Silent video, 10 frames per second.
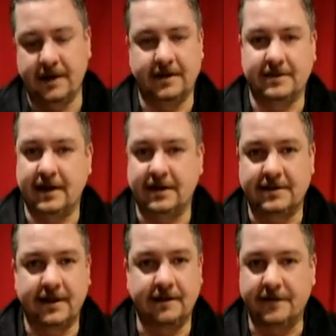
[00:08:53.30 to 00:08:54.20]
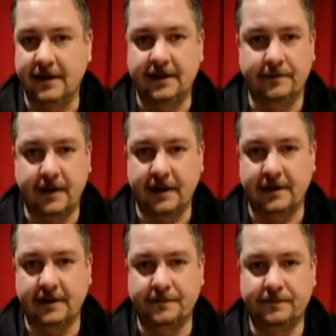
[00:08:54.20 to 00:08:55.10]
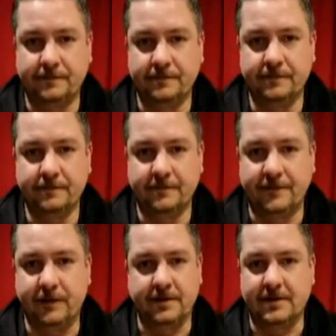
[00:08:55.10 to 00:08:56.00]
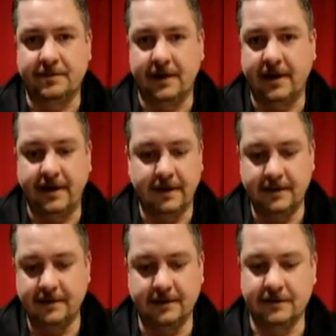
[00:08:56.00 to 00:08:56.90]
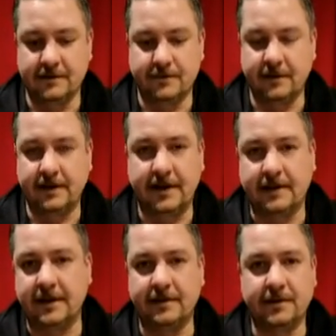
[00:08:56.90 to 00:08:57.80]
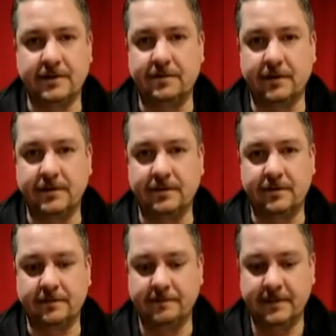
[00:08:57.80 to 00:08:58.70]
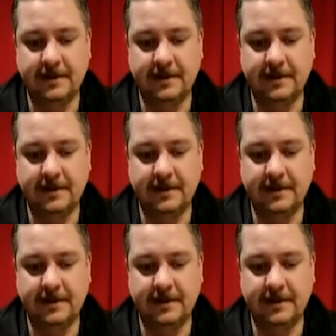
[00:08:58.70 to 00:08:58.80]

it's got a siphon and a fluid supply. There's really not that much more to them.